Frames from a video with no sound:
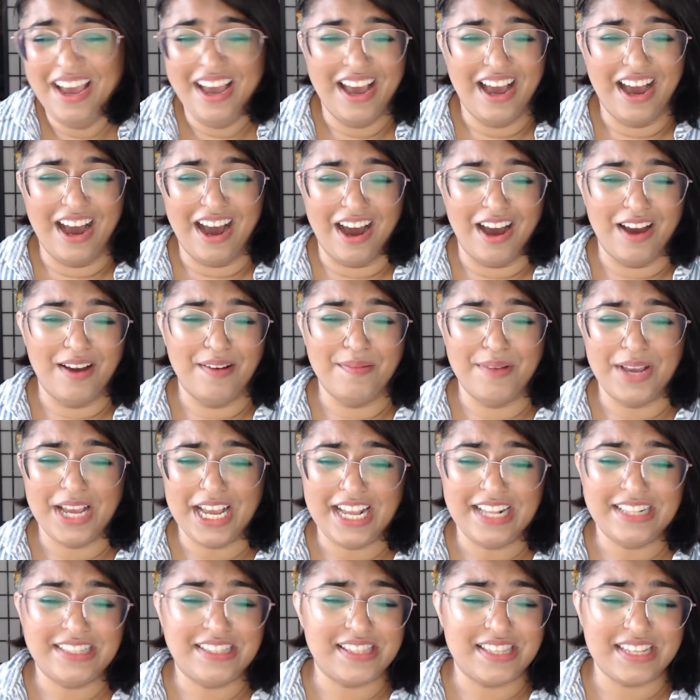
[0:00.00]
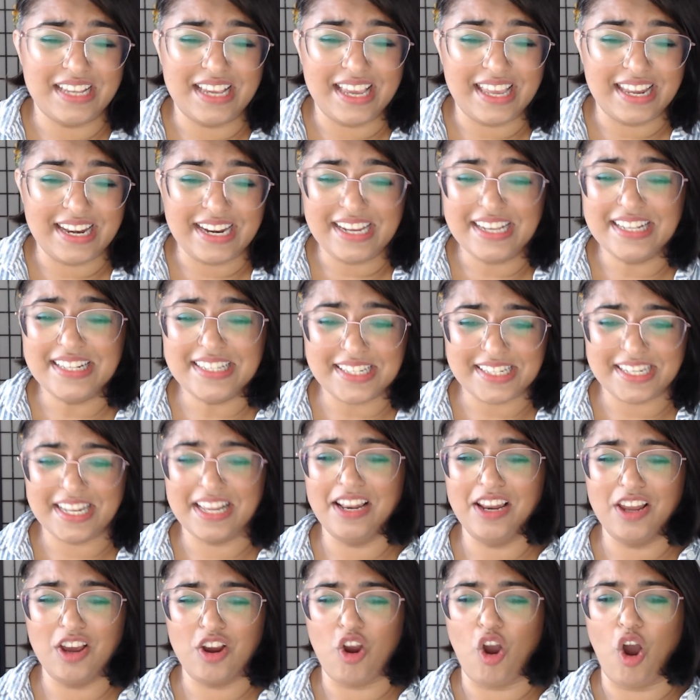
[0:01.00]
It is
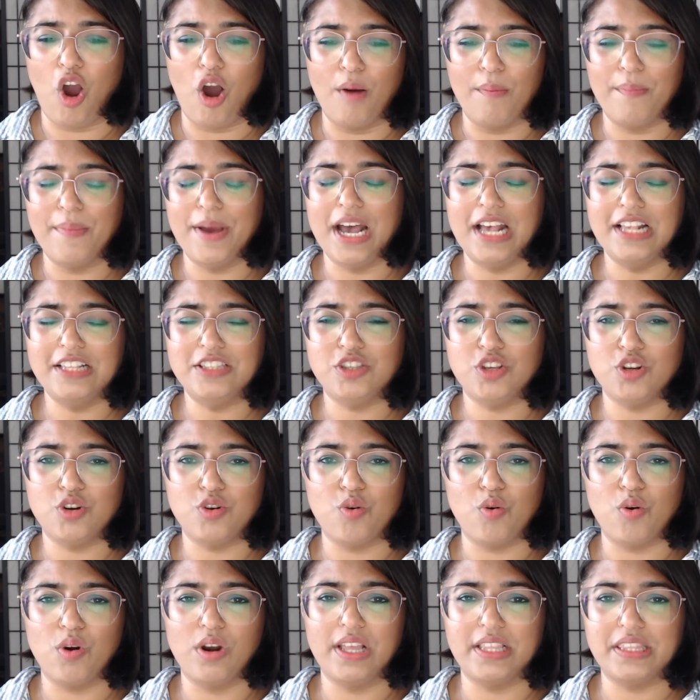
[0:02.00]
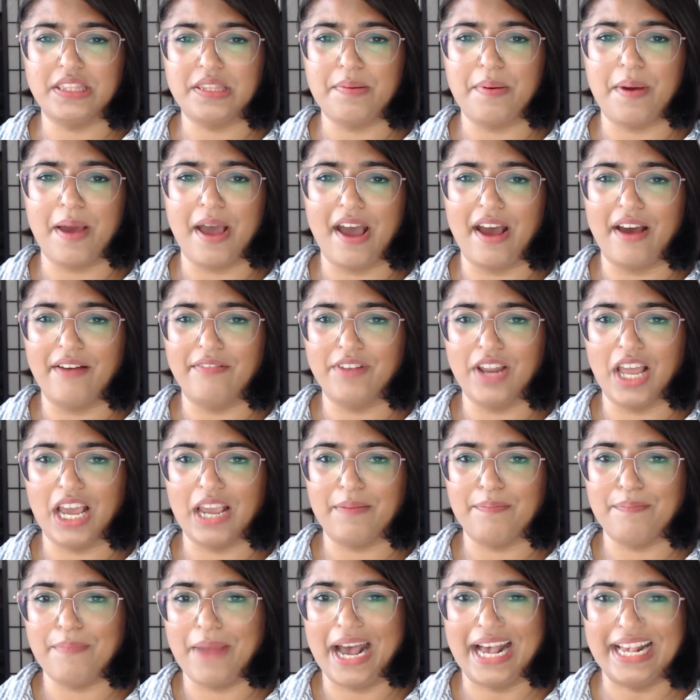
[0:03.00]
still a combat, so don't let them have like
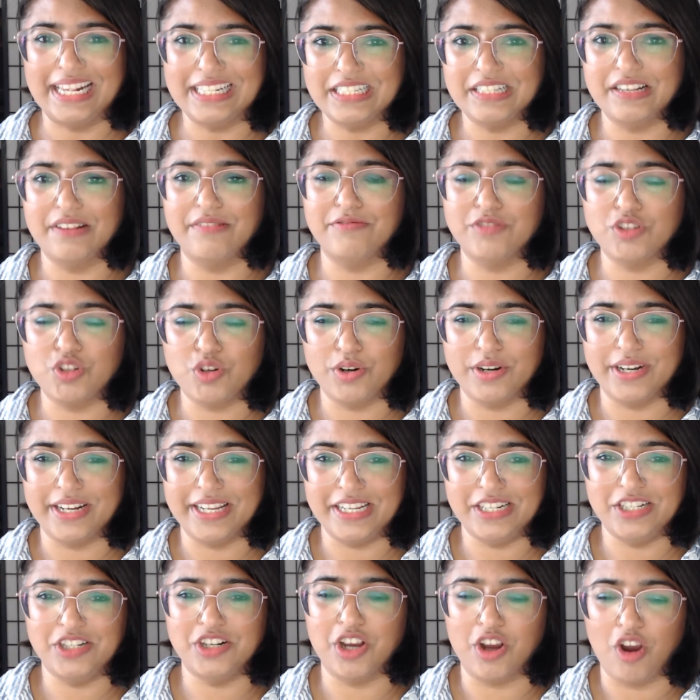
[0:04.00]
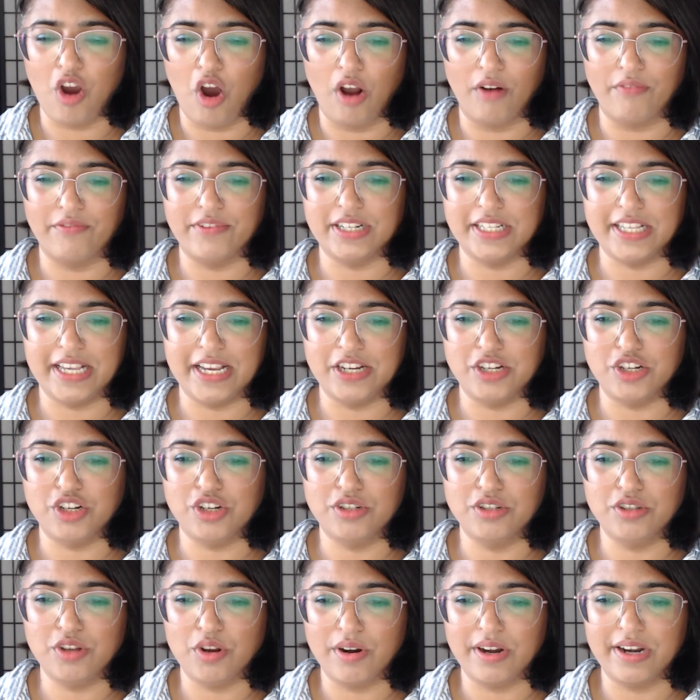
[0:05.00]
massive strategic
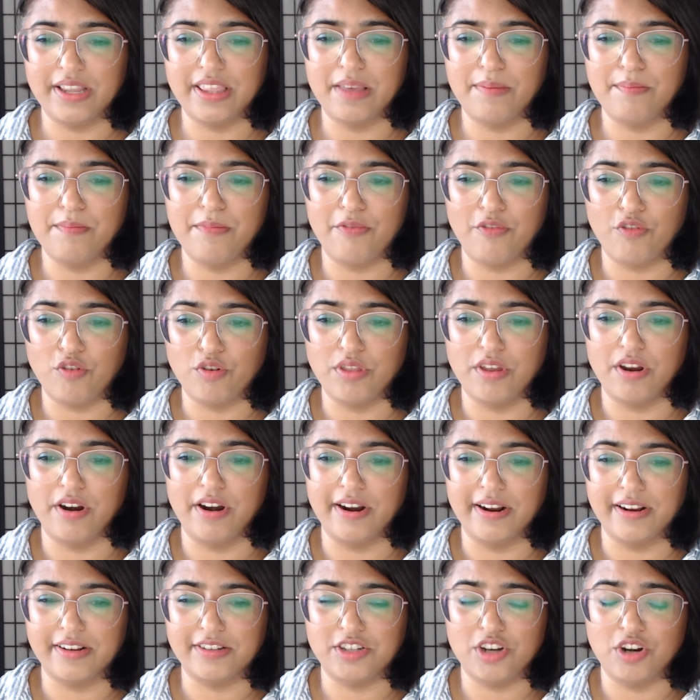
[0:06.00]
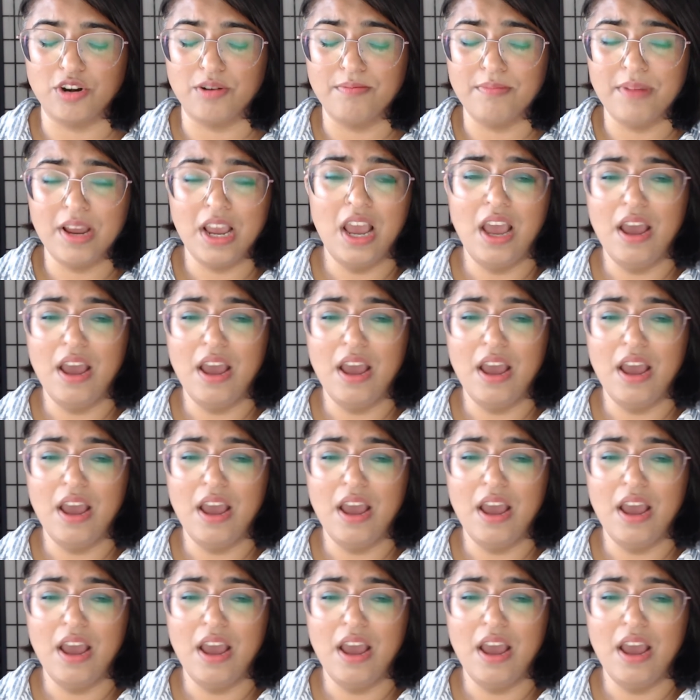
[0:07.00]
conversations or anything before their next turn,